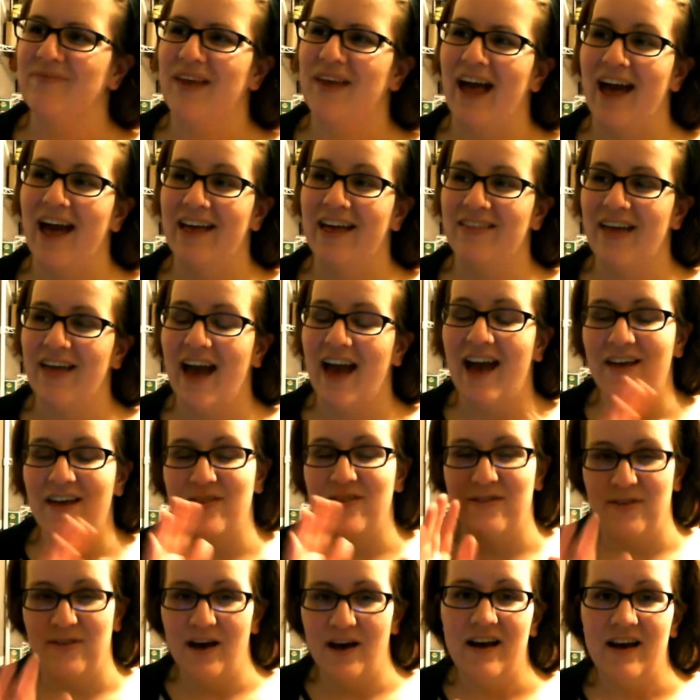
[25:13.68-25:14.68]
I
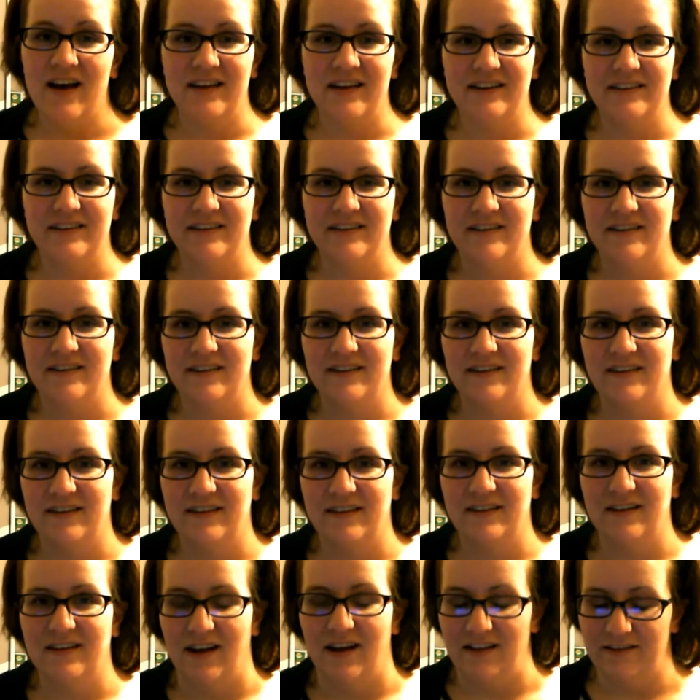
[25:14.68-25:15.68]
thought
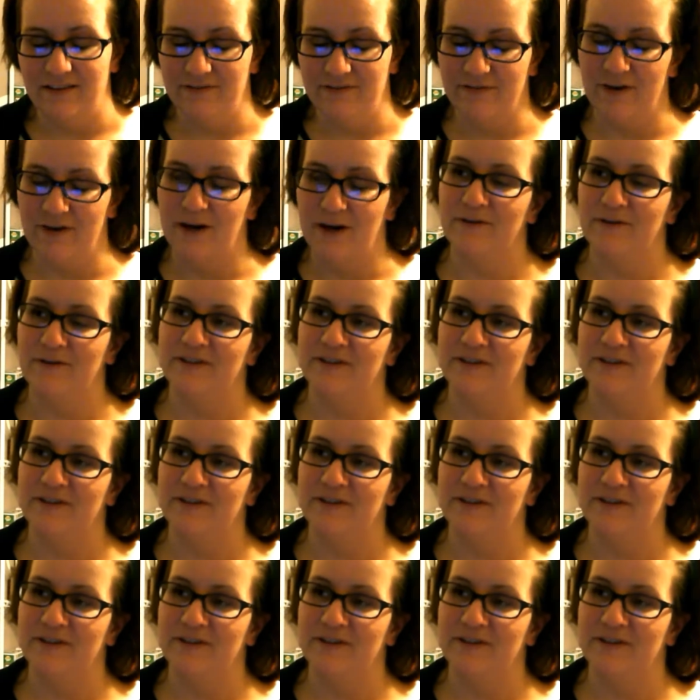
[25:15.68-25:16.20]
Colin Farrell